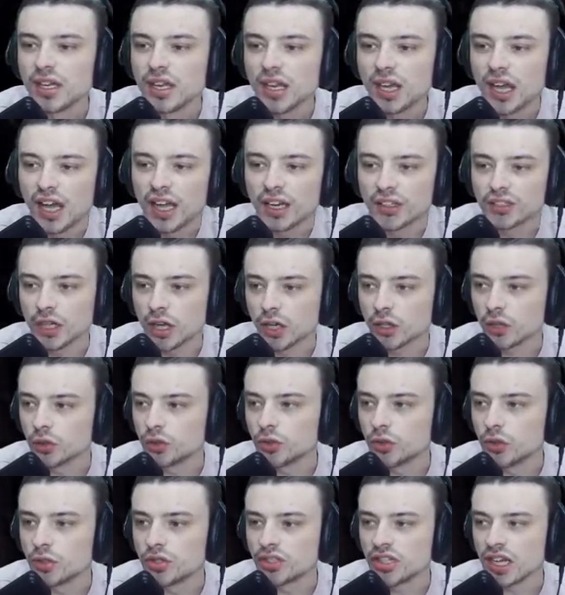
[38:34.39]
And Taco
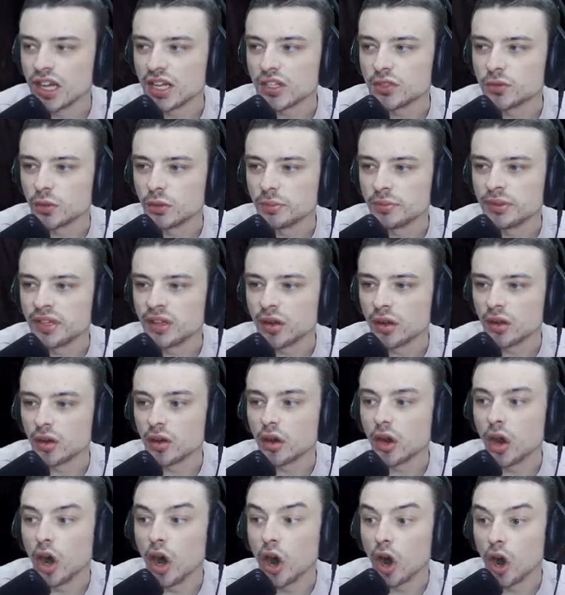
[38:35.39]
Tuesdays would be our
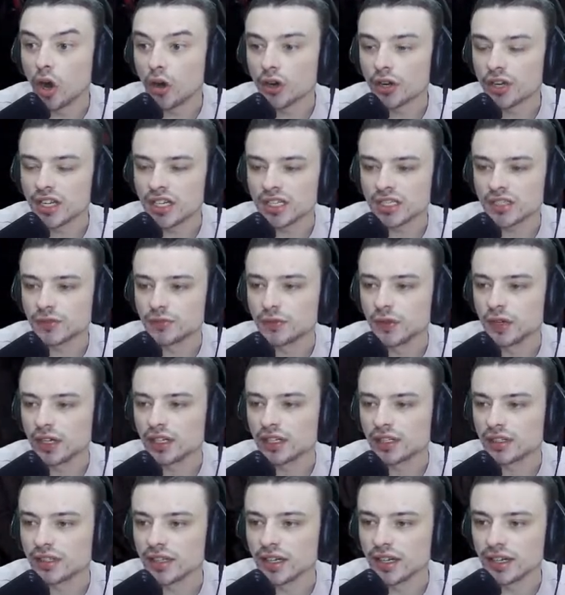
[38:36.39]
hardest
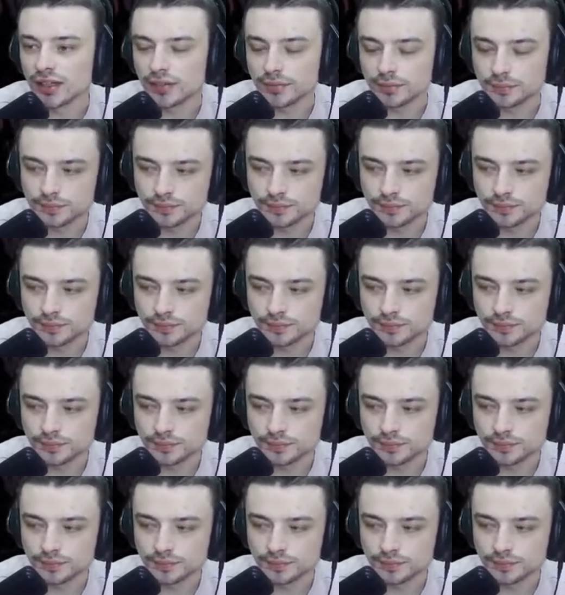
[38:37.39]
fucking night.